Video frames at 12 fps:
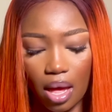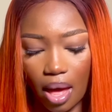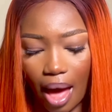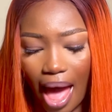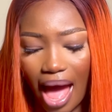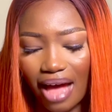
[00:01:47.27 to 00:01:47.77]

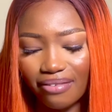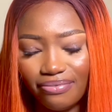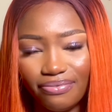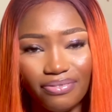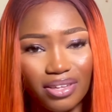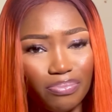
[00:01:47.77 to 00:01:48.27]
I
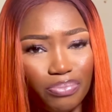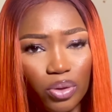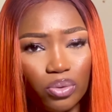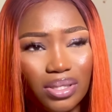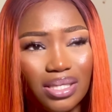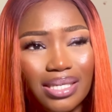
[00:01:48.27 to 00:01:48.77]
have V
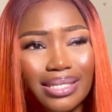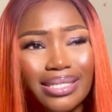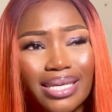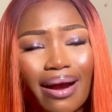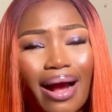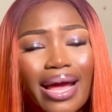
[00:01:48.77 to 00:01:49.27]
Beauty.
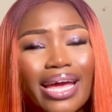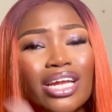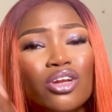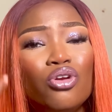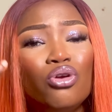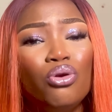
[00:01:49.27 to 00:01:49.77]
There are a
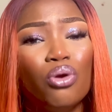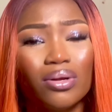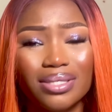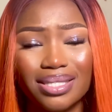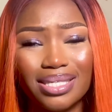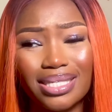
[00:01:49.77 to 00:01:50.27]

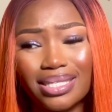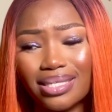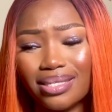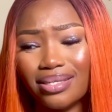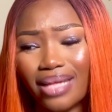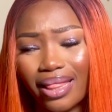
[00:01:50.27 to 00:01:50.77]
lot. This
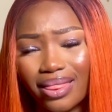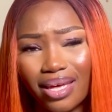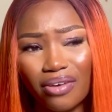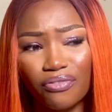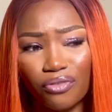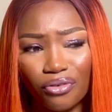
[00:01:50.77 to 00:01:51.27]
is, I
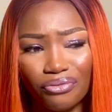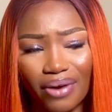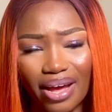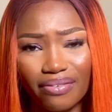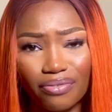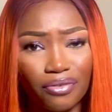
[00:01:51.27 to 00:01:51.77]
think,
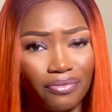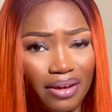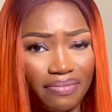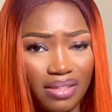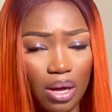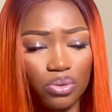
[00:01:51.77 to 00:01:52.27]
4,500 or
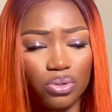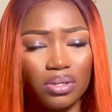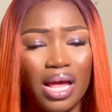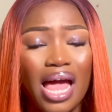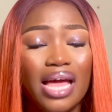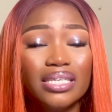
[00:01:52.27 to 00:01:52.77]
5,000.
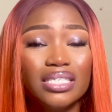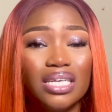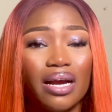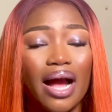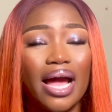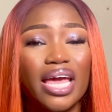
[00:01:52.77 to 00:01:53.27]

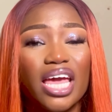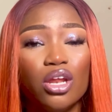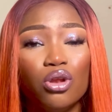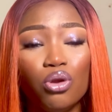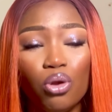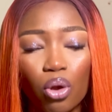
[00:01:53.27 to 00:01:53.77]
There are a
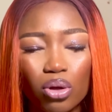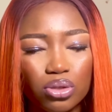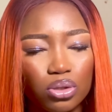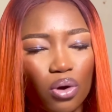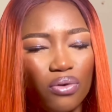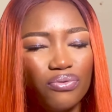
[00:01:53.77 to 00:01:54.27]

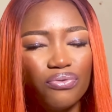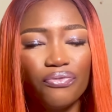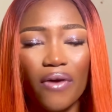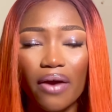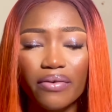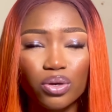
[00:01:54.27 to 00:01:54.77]
lot of
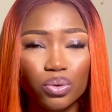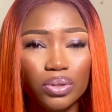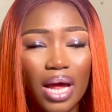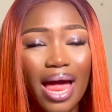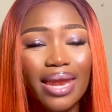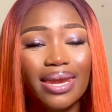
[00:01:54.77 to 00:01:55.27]
very good,
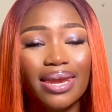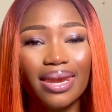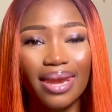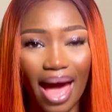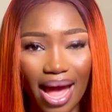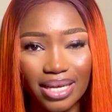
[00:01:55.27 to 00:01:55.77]

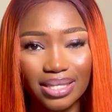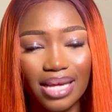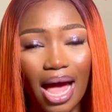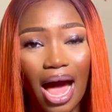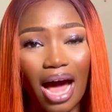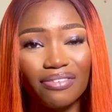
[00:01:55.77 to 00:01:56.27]
nice,
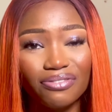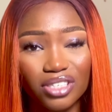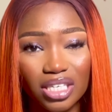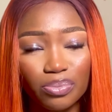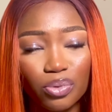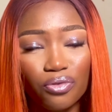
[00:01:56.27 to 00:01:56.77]

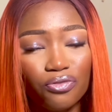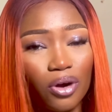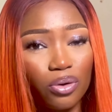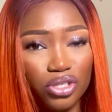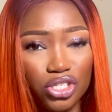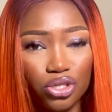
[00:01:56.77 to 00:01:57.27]
affordable
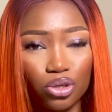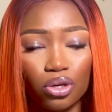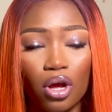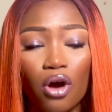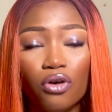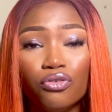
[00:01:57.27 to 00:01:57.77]
foundation
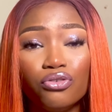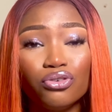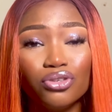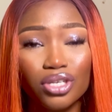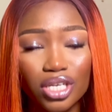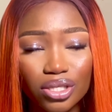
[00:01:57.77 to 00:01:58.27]
you
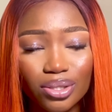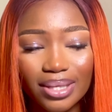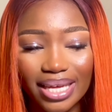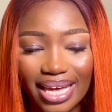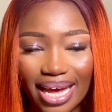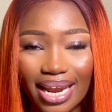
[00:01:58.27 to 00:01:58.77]
need to
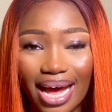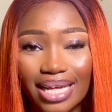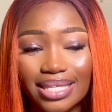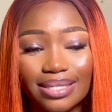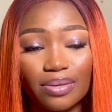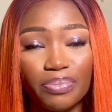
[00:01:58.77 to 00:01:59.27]
get
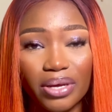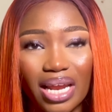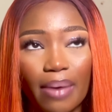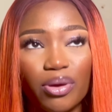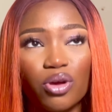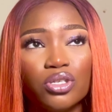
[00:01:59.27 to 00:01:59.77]
as a
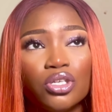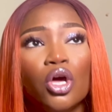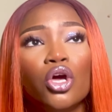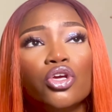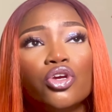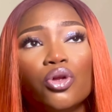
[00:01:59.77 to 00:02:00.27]
beginner, because
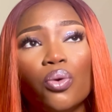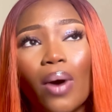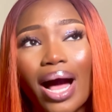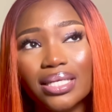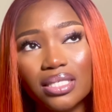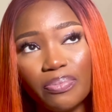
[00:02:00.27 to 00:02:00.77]
you know,
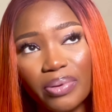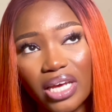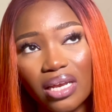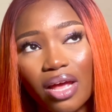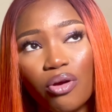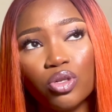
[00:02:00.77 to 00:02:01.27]
as a
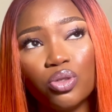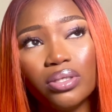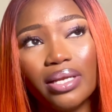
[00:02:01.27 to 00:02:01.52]
beginner, you're doing